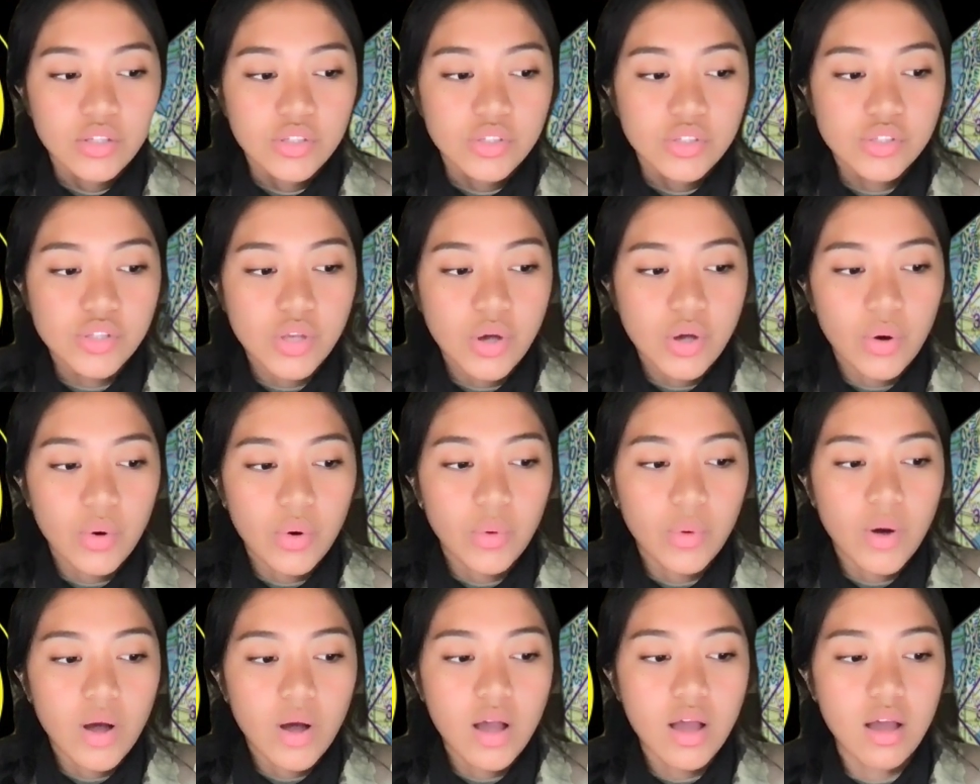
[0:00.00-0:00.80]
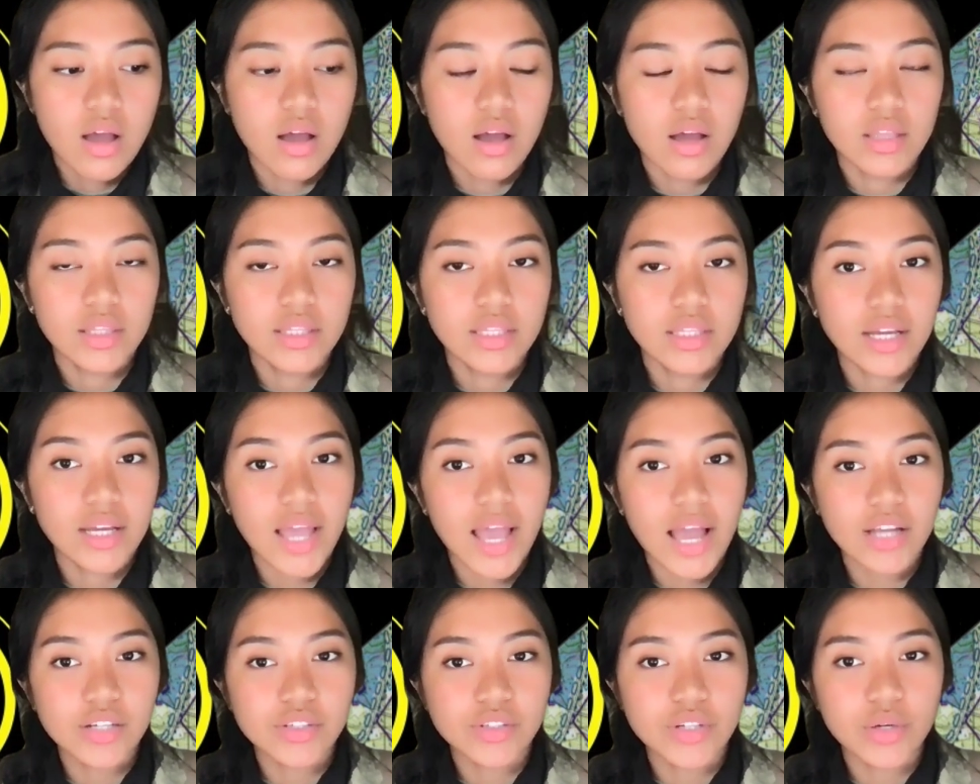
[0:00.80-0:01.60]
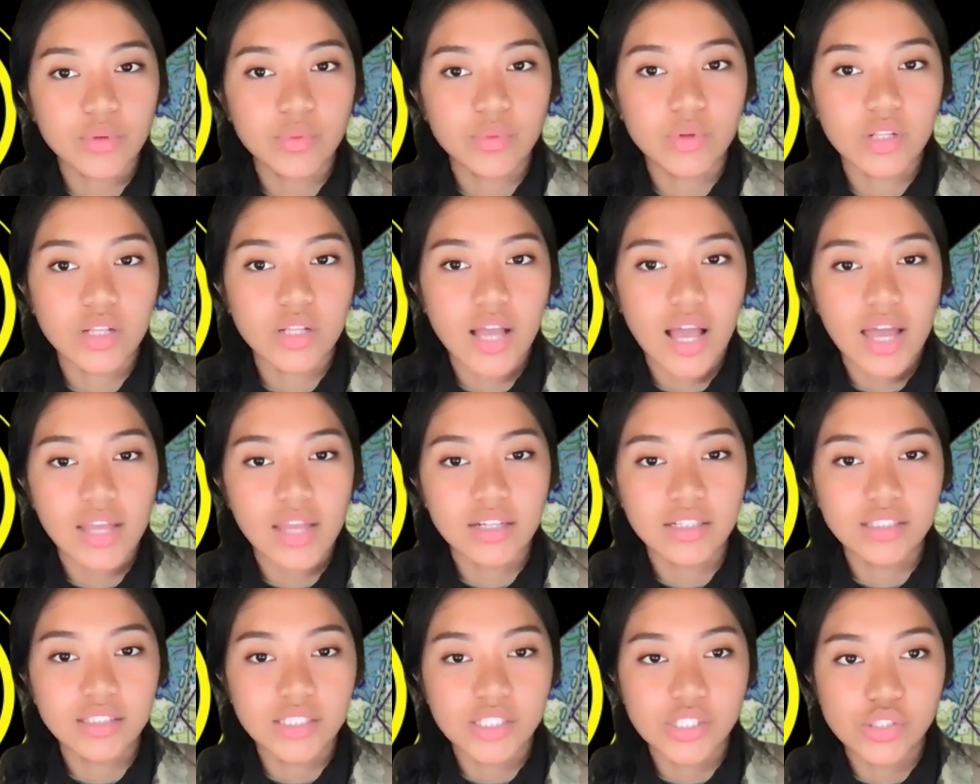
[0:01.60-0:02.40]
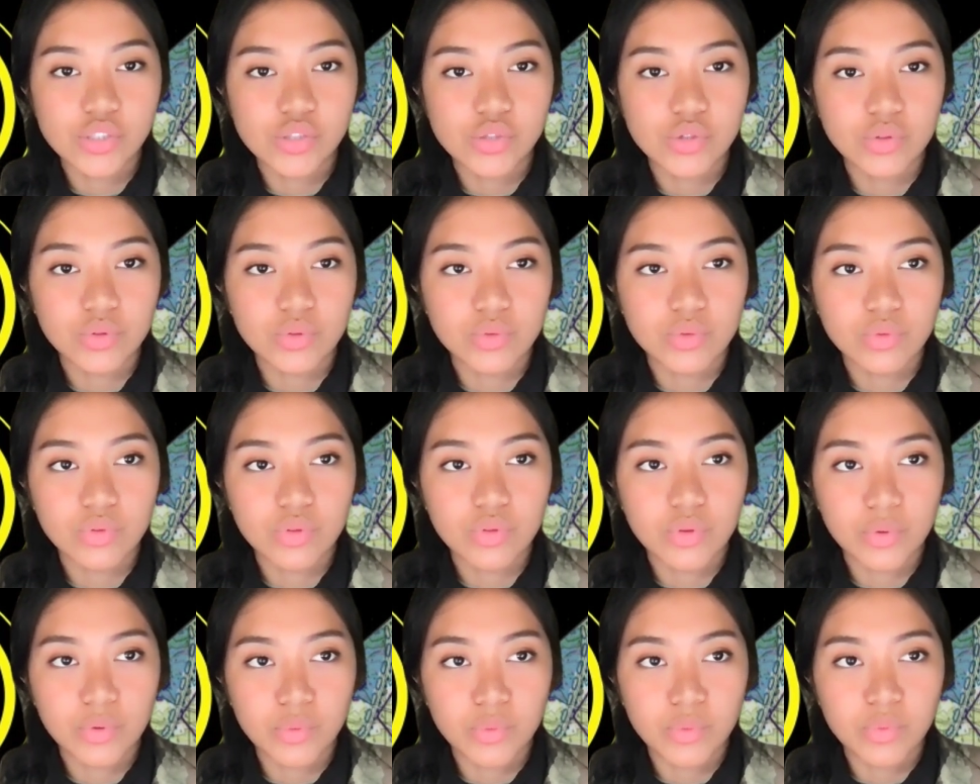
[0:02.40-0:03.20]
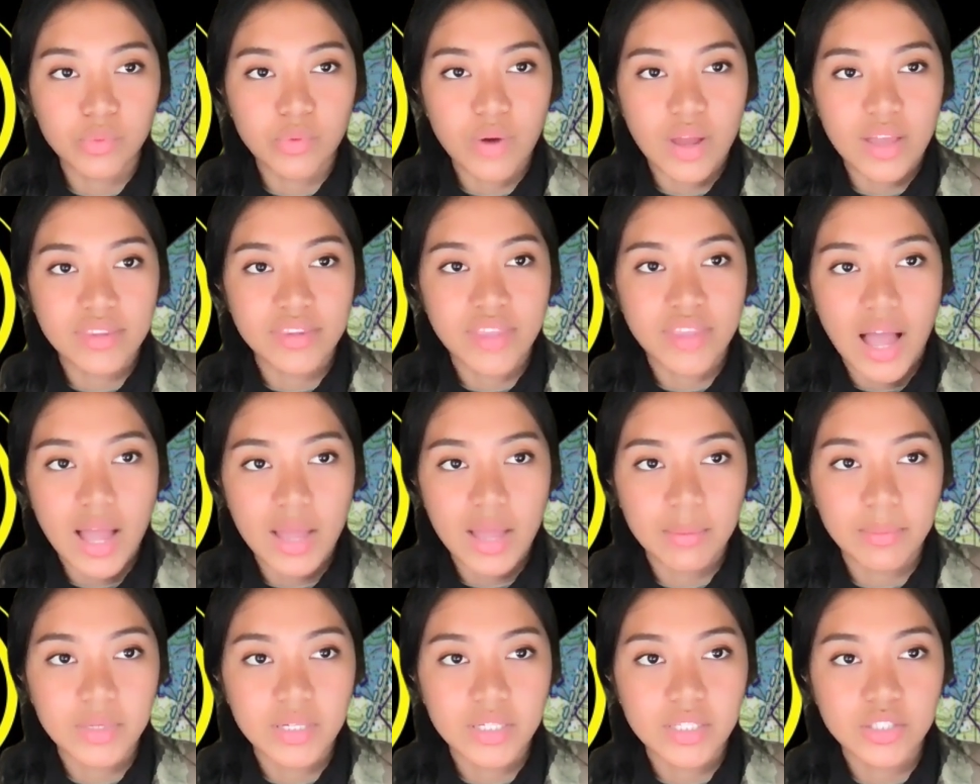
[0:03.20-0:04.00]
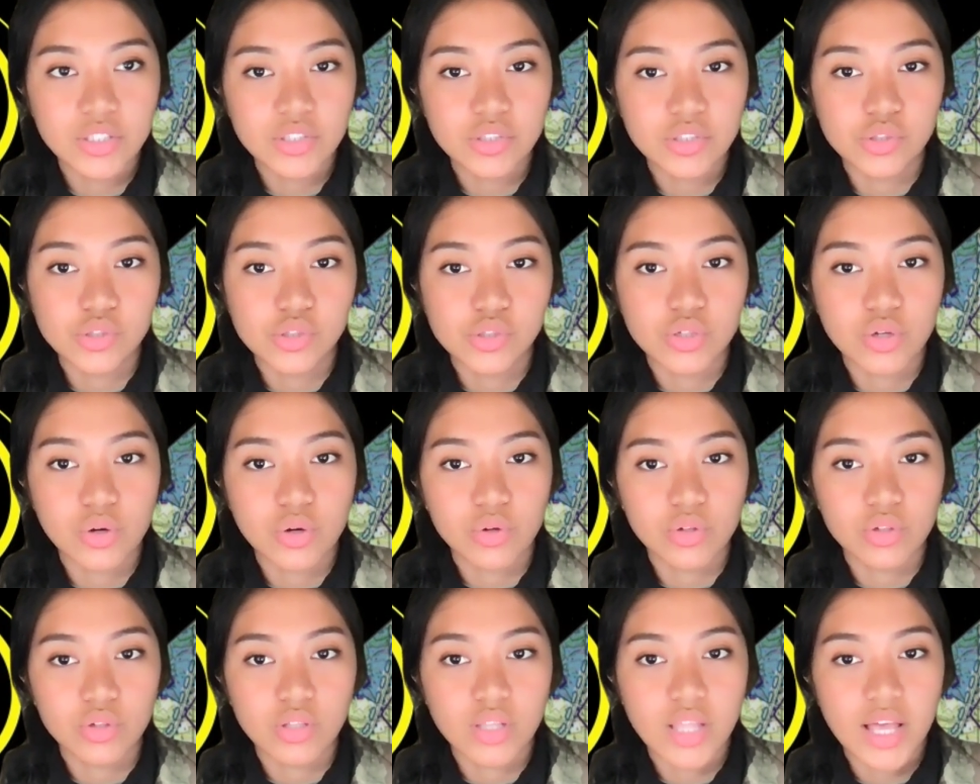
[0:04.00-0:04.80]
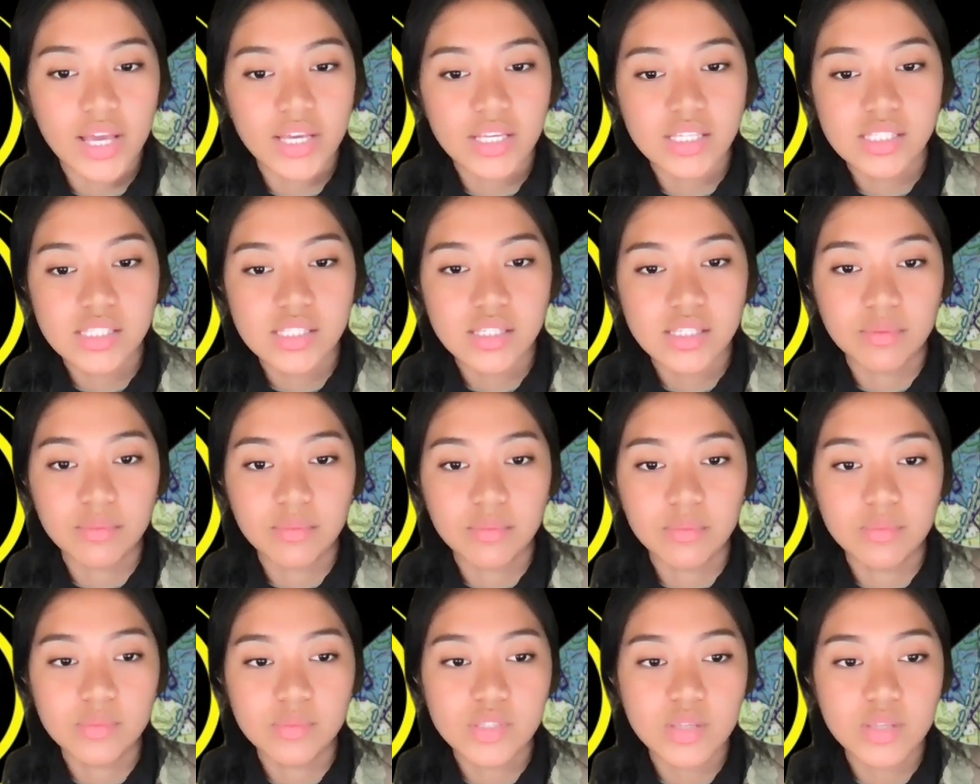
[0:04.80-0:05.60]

So the cadre will kind of lead you through Red Diamond to show you like some